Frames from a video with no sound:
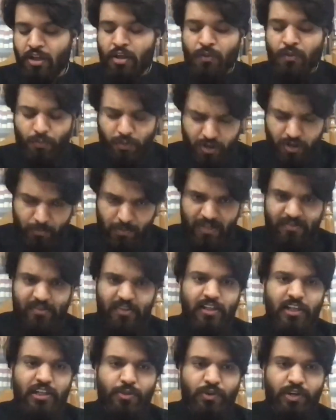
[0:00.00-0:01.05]
What
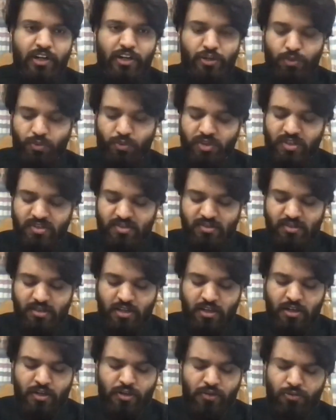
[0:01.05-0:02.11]
basically you can do is,
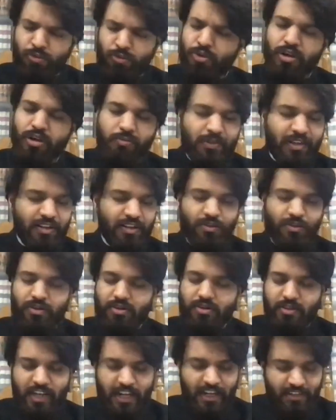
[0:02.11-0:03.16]
do not make your
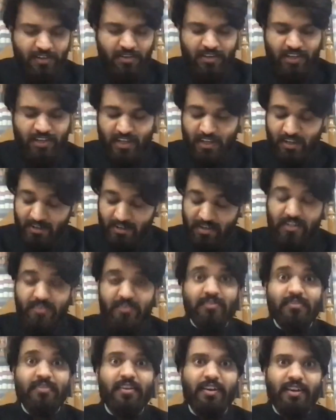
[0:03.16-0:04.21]
title
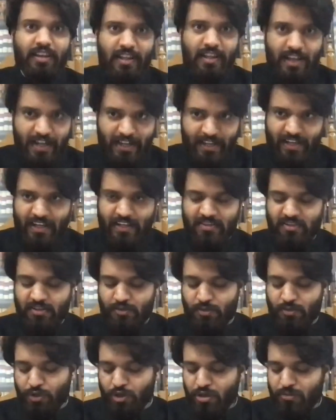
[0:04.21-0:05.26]
unnecessarily eye-catchy. Do
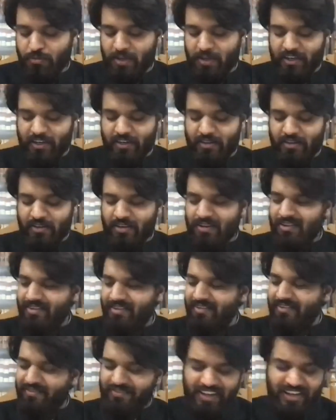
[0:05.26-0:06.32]
not make it
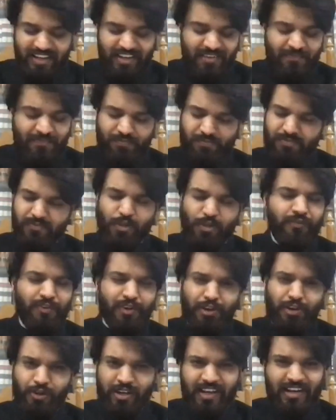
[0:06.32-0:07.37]
very novel
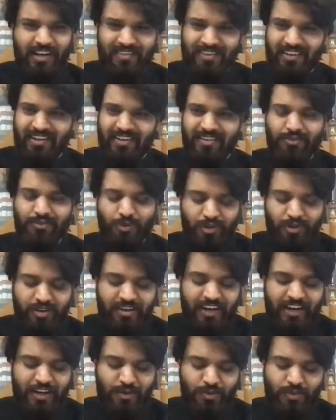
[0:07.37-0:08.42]
or anything. Do not
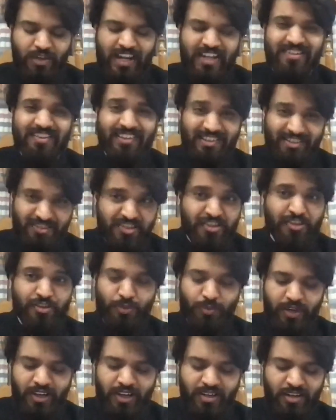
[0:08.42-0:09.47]
try to catch attention to
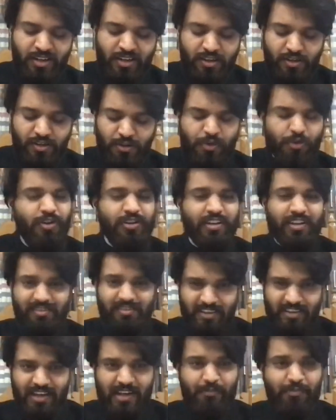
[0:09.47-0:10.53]
it. You're not an
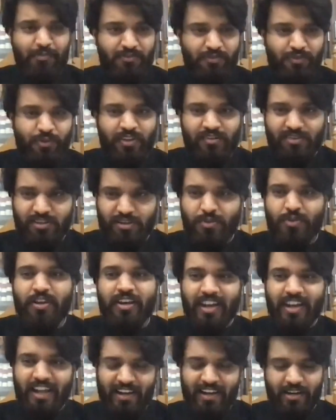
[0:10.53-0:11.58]
Instagram influencer, you're an
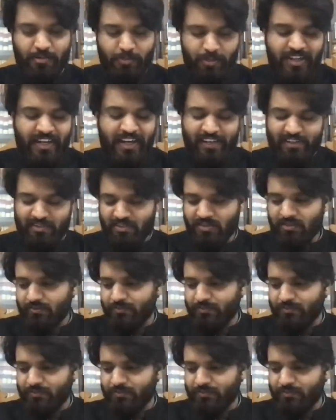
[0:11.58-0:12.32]
academic writer.